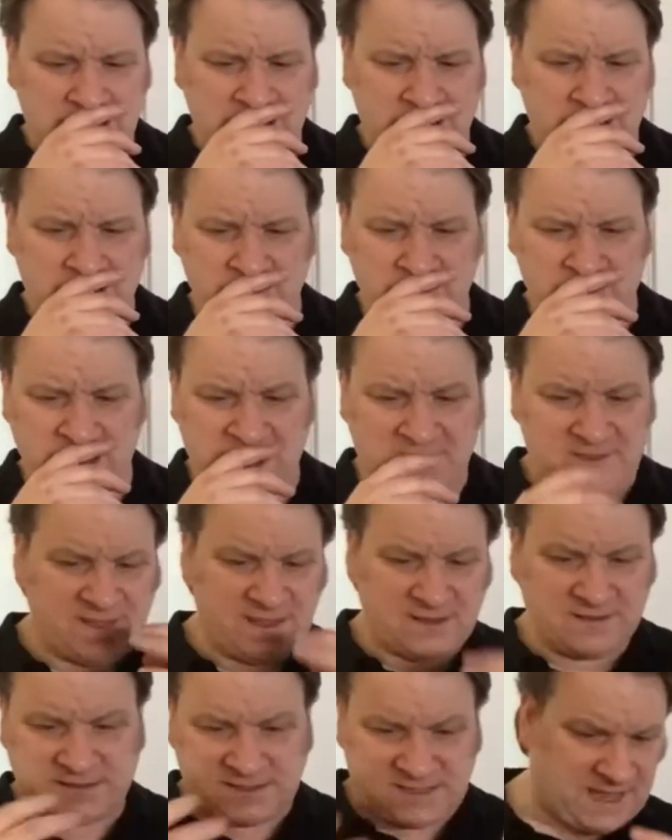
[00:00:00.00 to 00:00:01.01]
Um, and
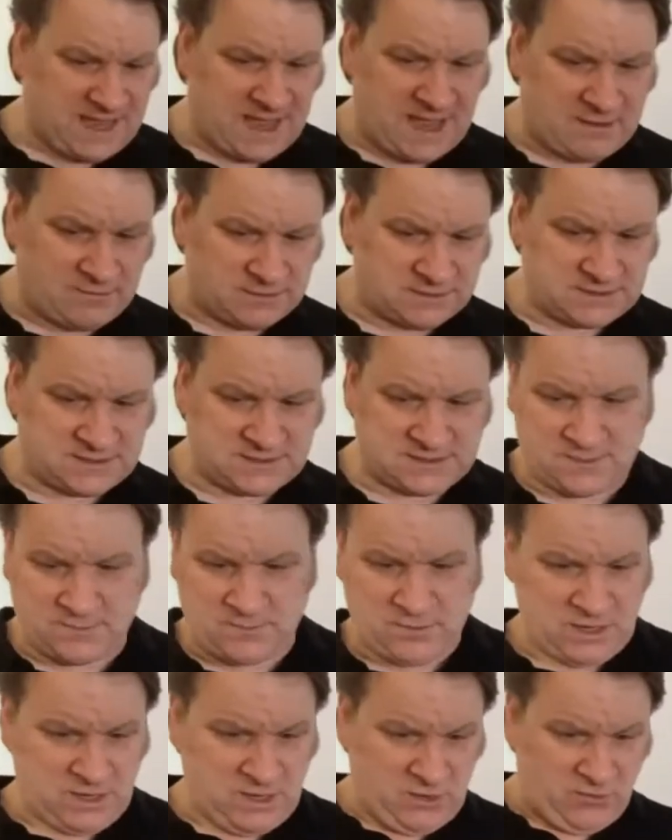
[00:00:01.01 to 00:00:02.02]
they'll dig out
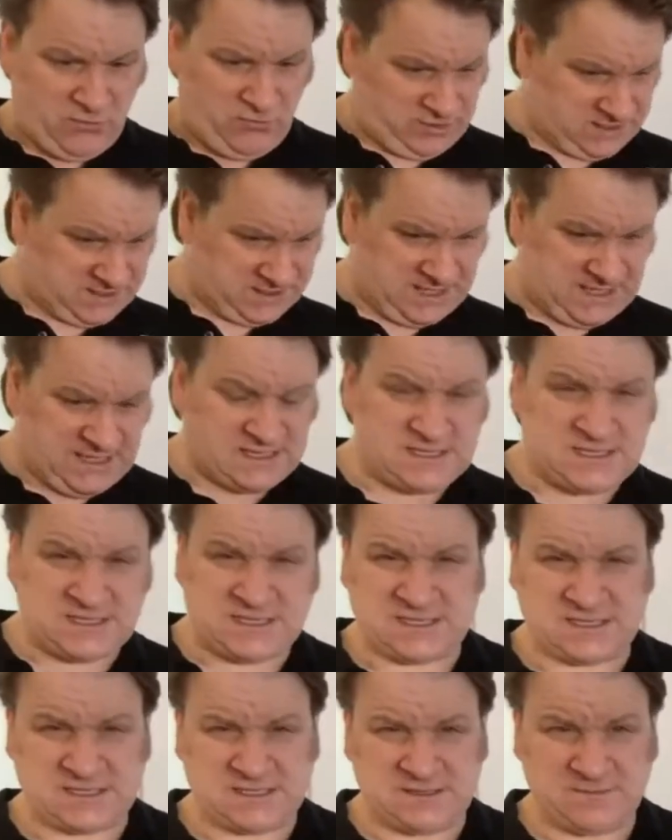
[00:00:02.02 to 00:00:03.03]
some
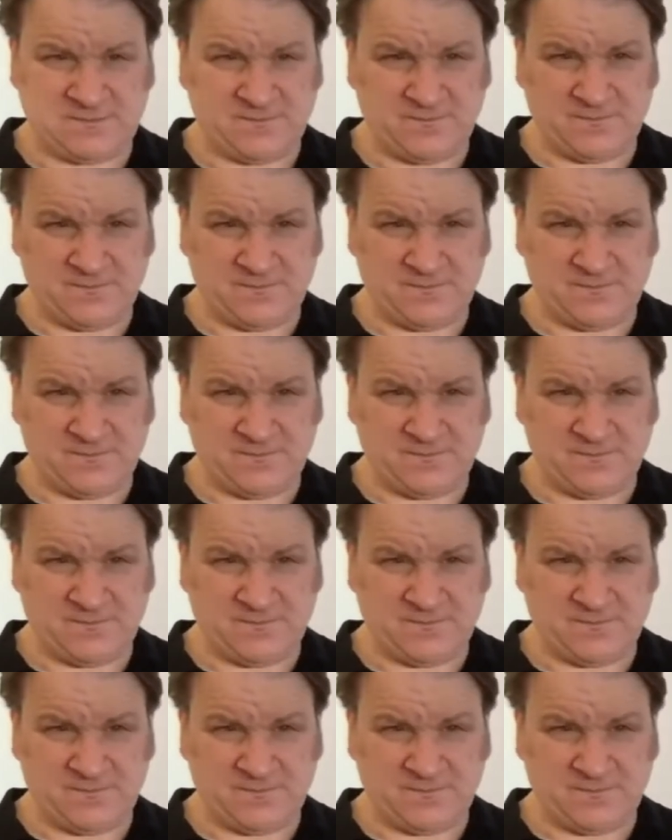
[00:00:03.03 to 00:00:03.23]
receipts